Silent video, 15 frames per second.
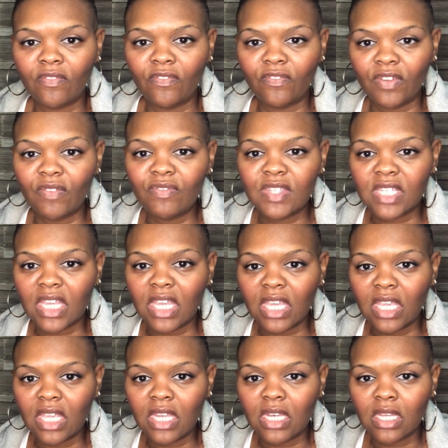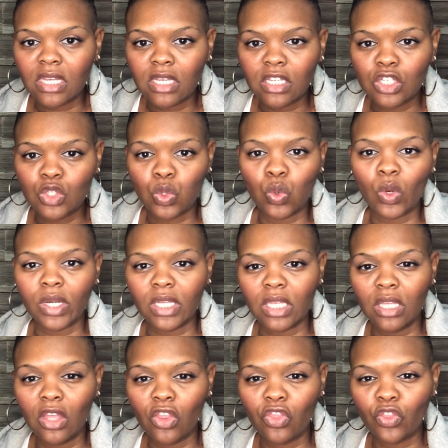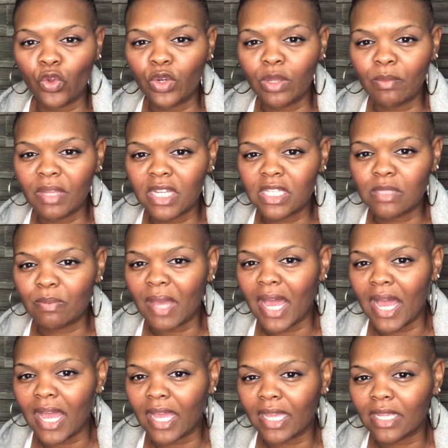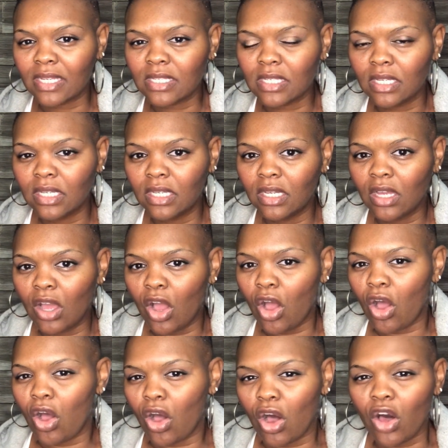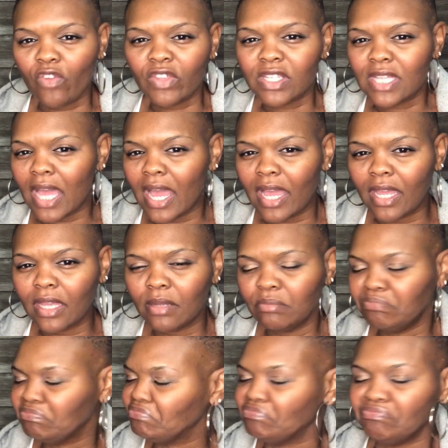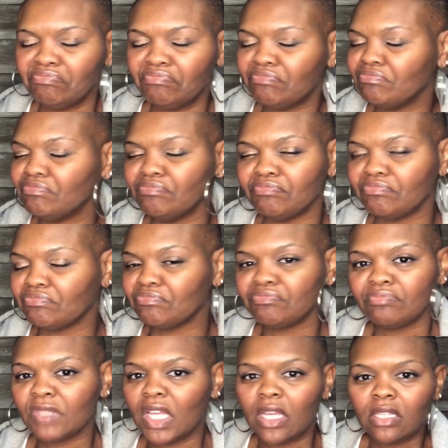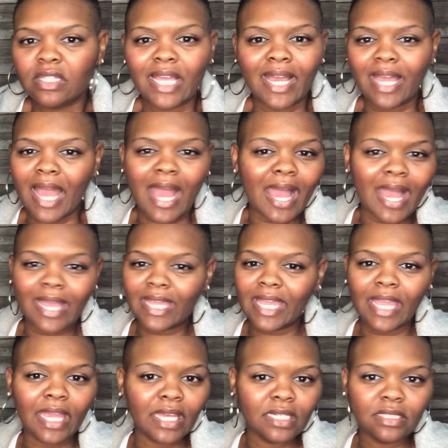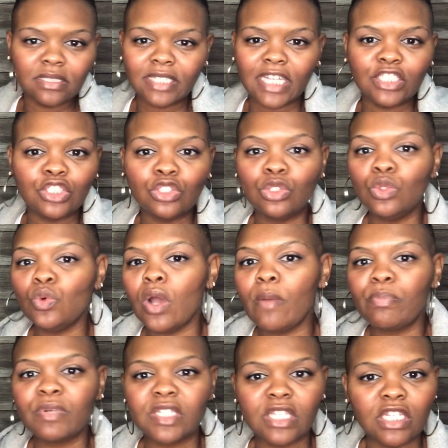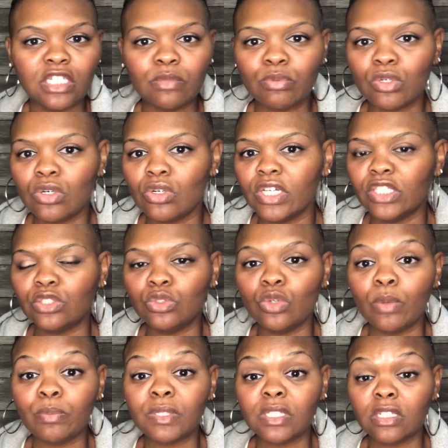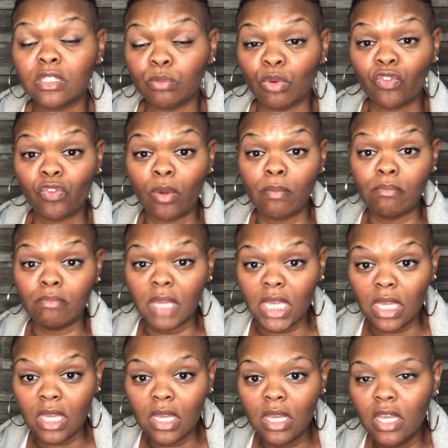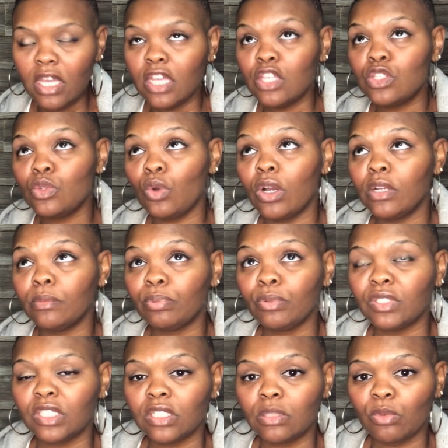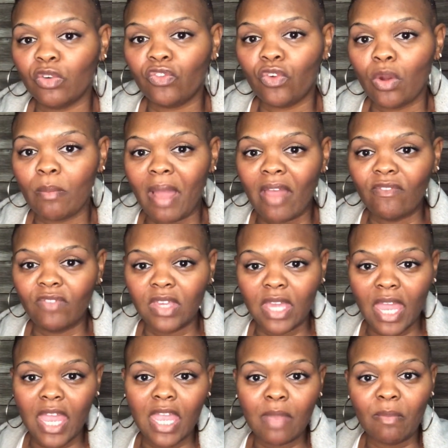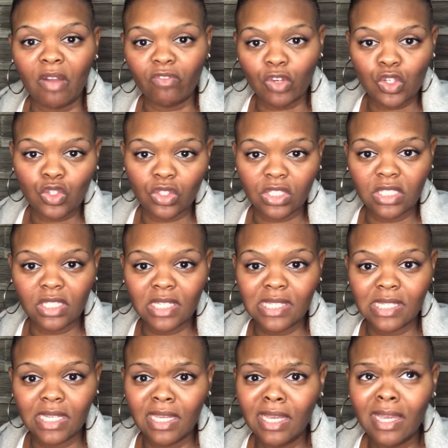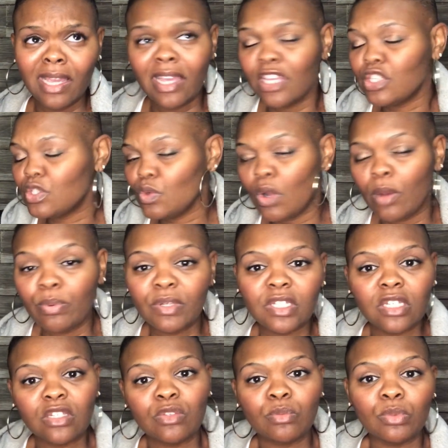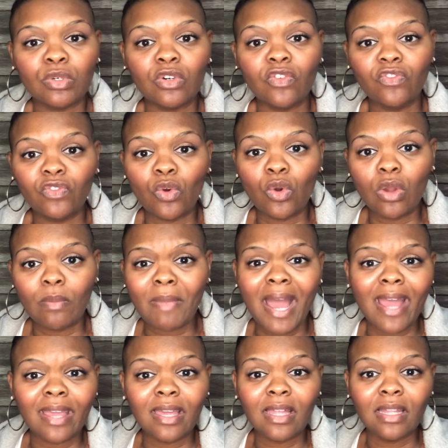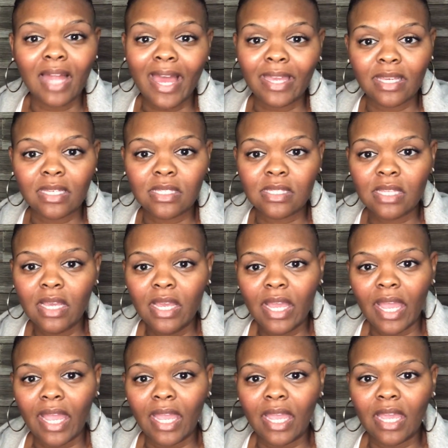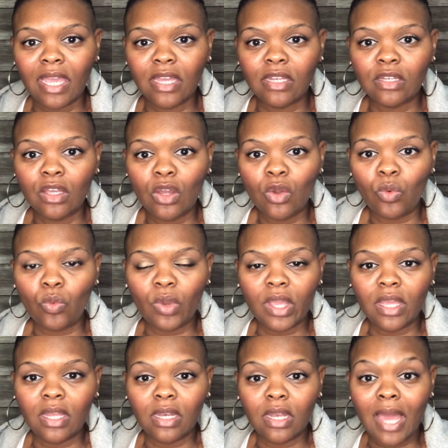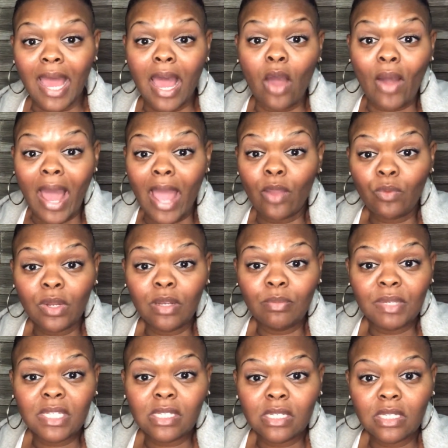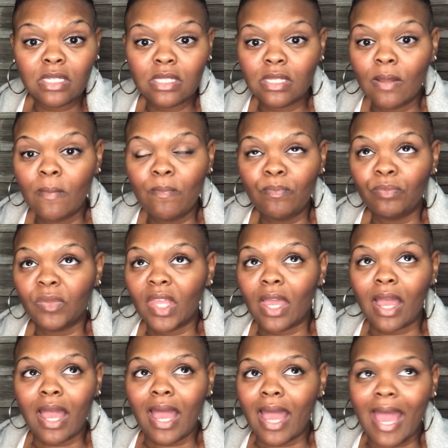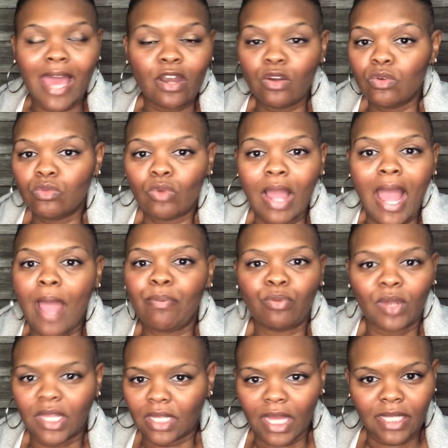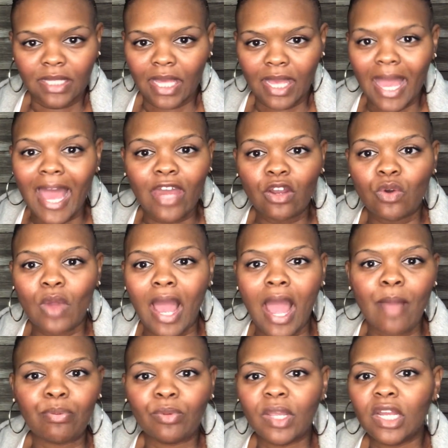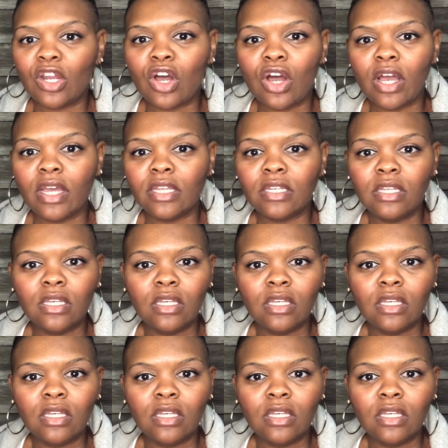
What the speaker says: 15, 20, 30 minutes behind all the time, that I can't. That's too unpredictable. It's too unpredictable for me. It's too unpredictable for my VA, my virtual assistant. It's too unpredictable for my clients. And how I run a business, I don't operate like that. I don't operate on,